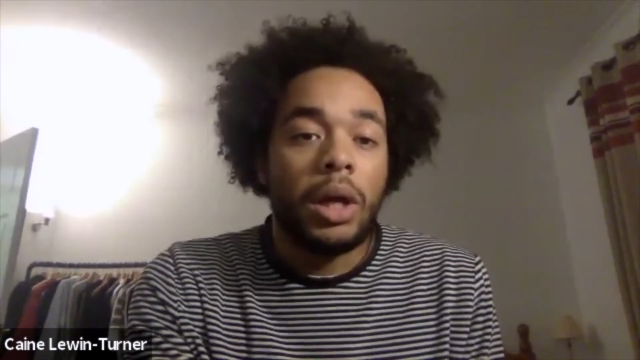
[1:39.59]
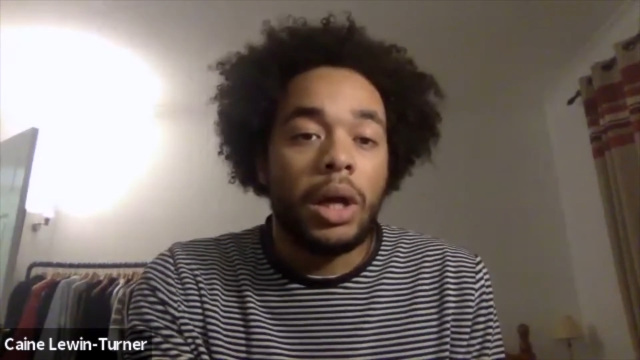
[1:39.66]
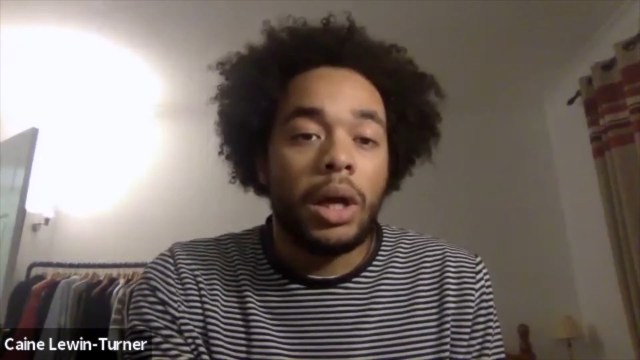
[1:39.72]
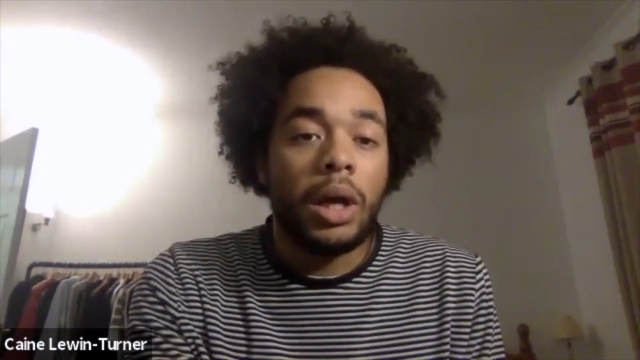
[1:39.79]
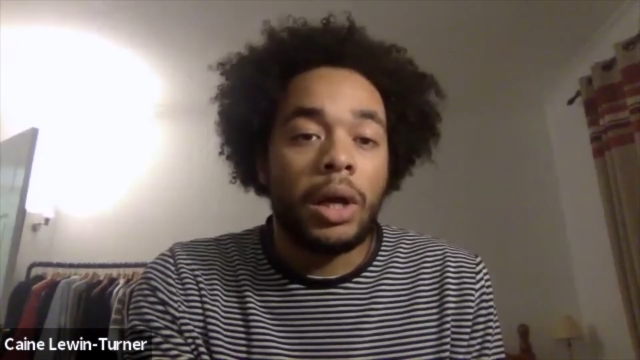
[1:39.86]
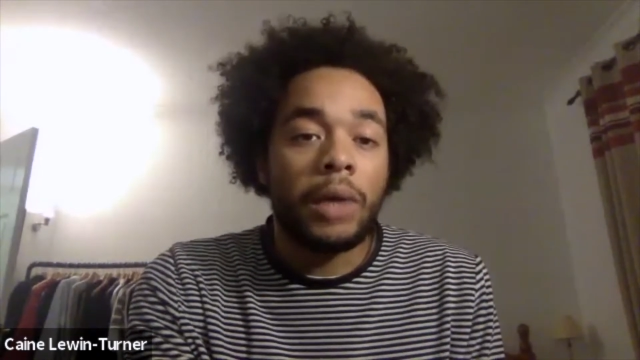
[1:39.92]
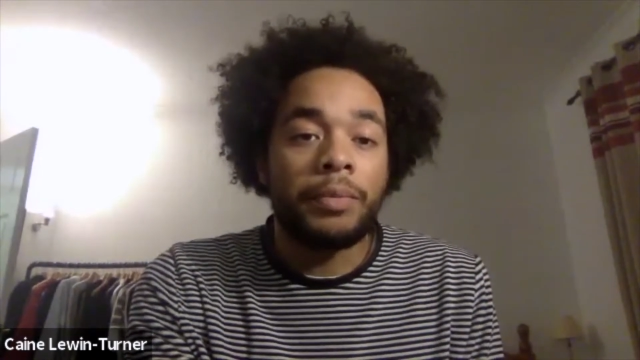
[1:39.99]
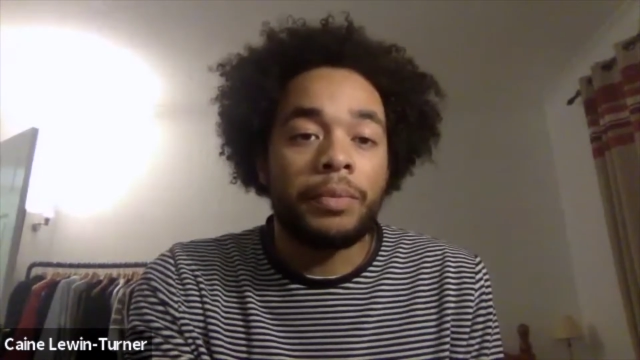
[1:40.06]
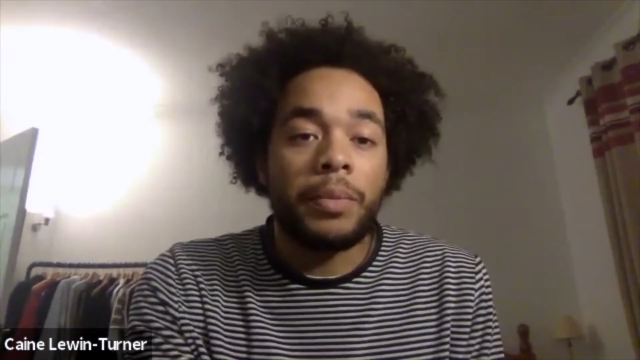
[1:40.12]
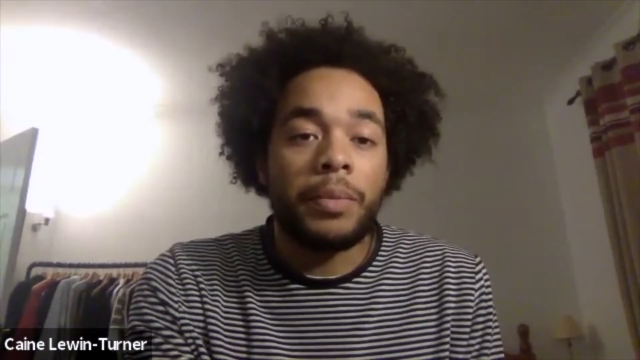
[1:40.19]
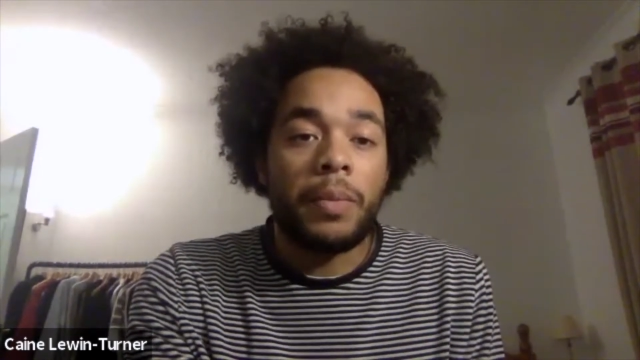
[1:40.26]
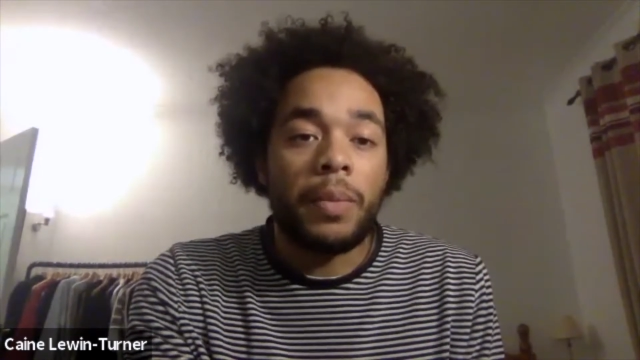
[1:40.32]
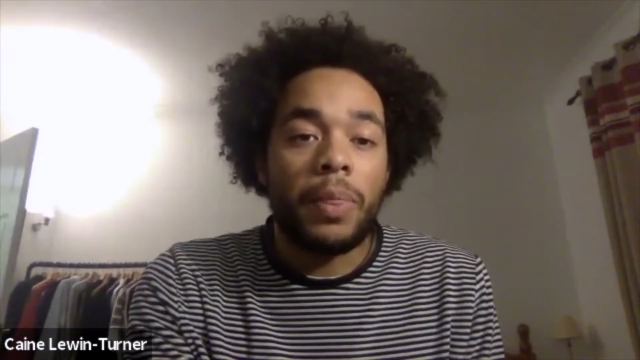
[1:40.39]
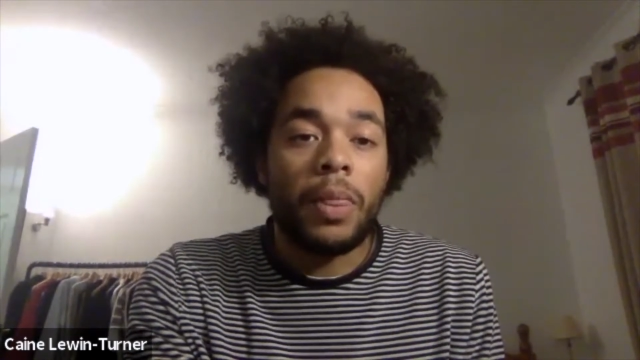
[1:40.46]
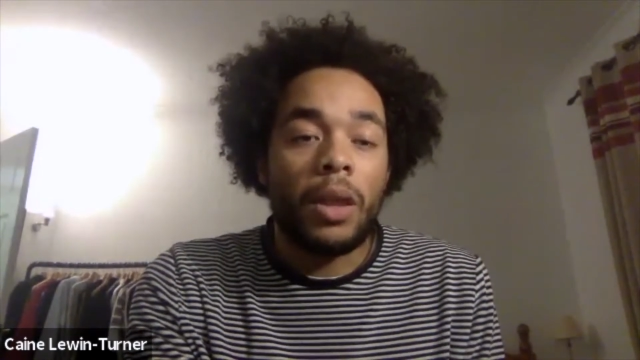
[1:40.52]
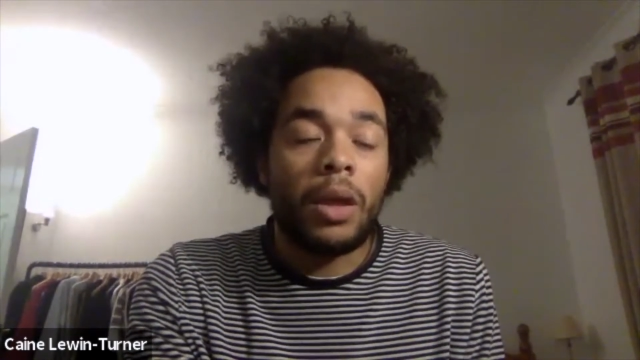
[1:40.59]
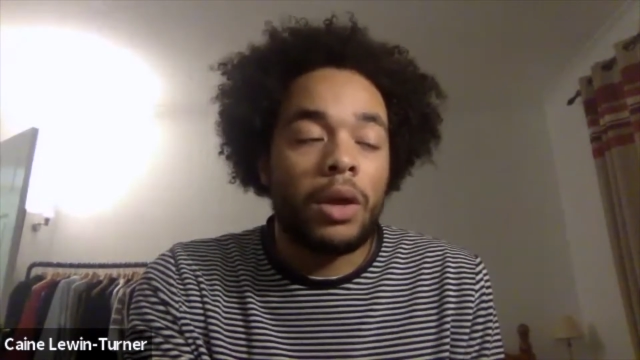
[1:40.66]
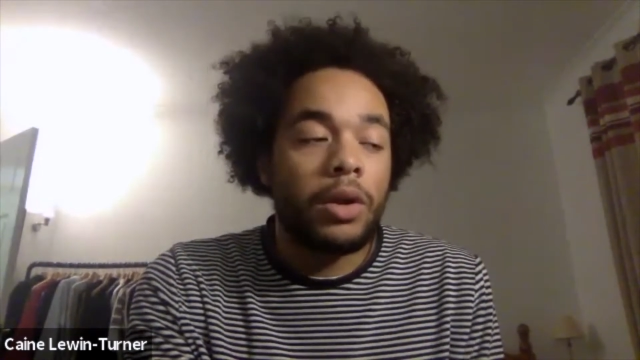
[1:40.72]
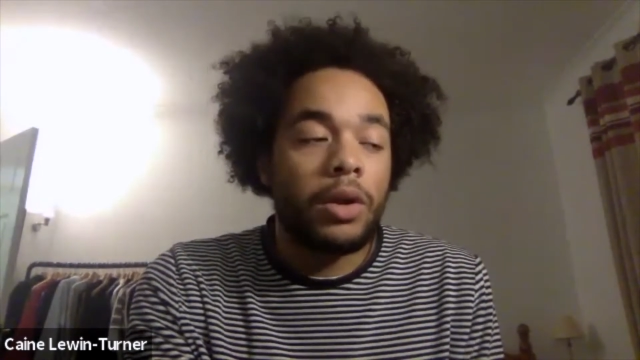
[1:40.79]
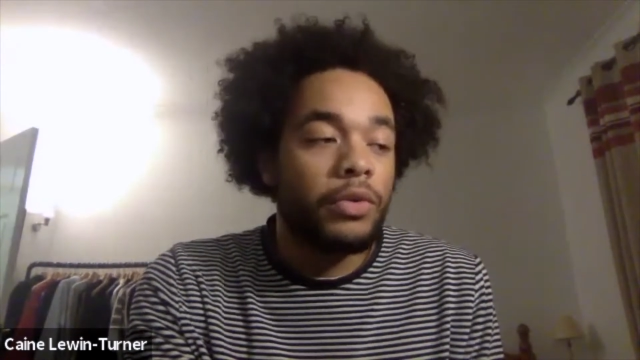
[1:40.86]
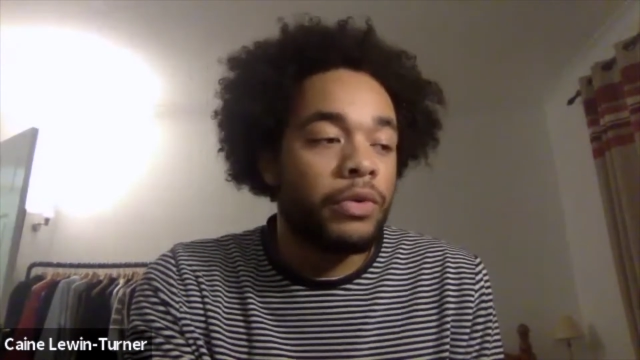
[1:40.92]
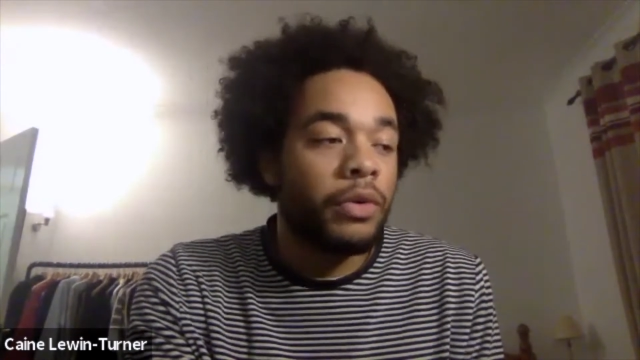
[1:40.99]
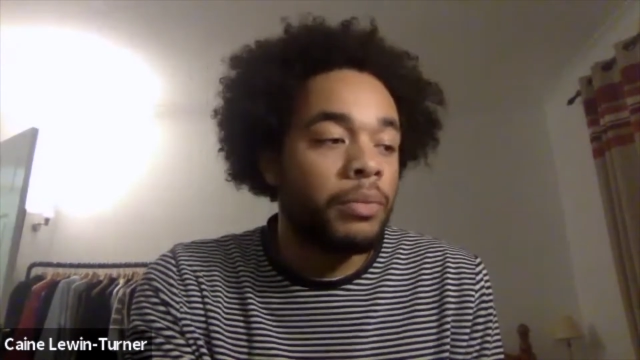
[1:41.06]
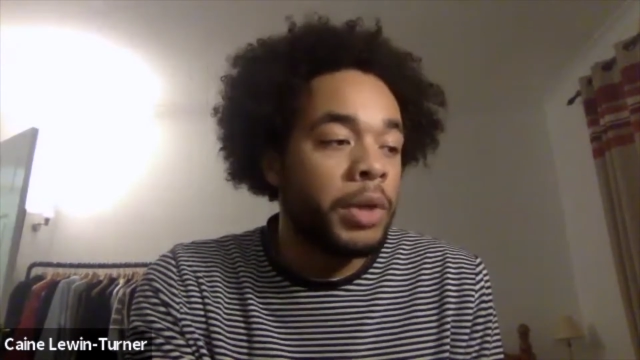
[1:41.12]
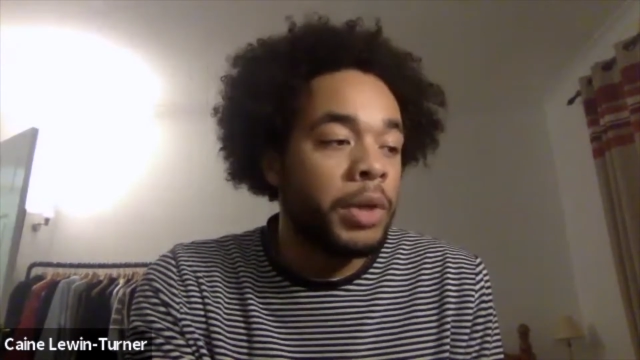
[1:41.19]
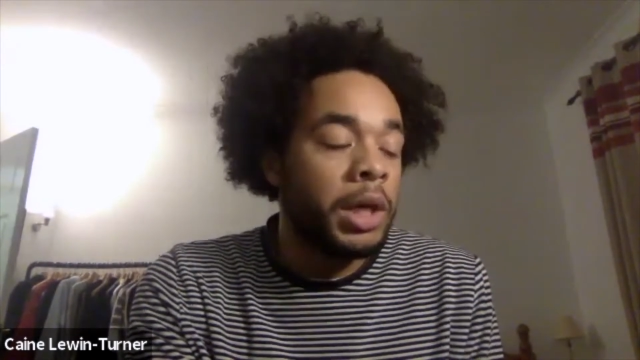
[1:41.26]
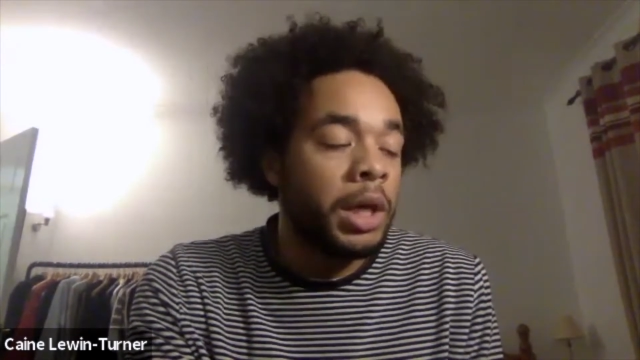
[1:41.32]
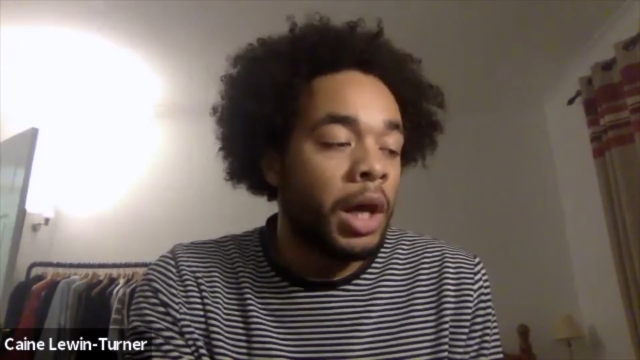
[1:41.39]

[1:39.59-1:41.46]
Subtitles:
For me,